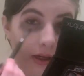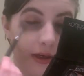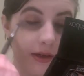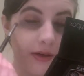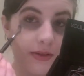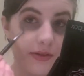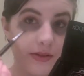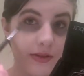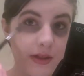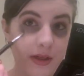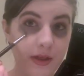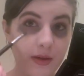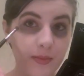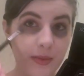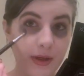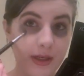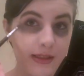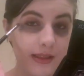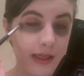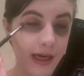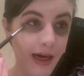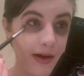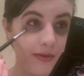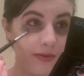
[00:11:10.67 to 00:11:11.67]
honestly, because
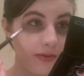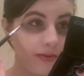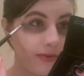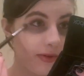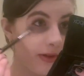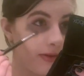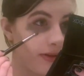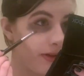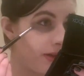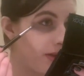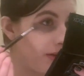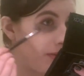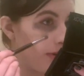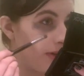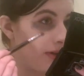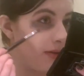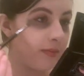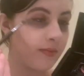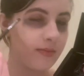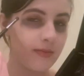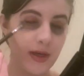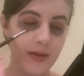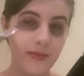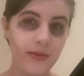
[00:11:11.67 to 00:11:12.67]
I haven't found anyone.
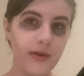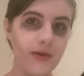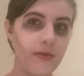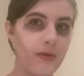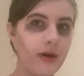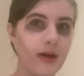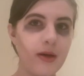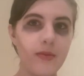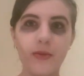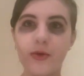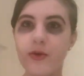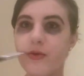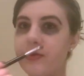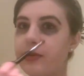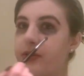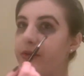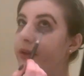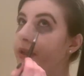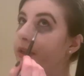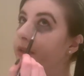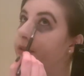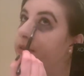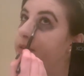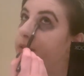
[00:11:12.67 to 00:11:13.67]
Maybe when I move to
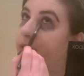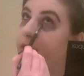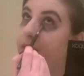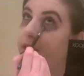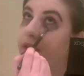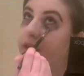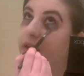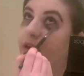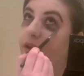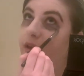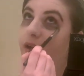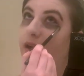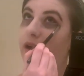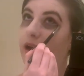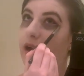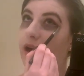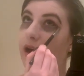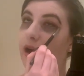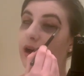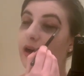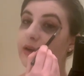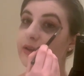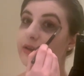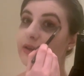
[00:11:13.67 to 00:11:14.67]
another city,
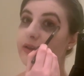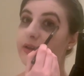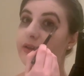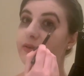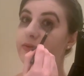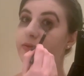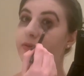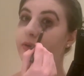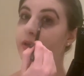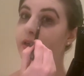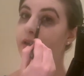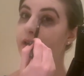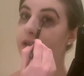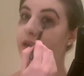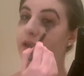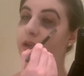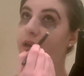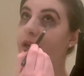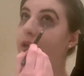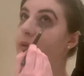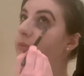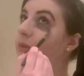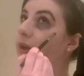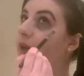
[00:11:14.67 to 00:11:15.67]
I'll look for
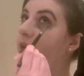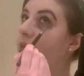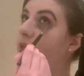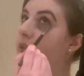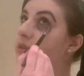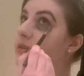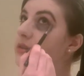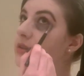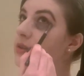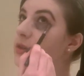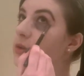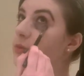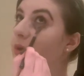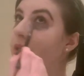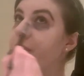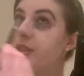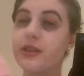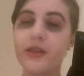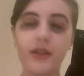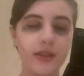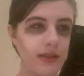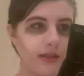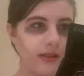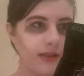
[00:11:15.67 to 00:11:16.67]
an MCAS
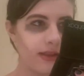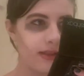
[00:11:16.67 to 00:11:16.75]
specialist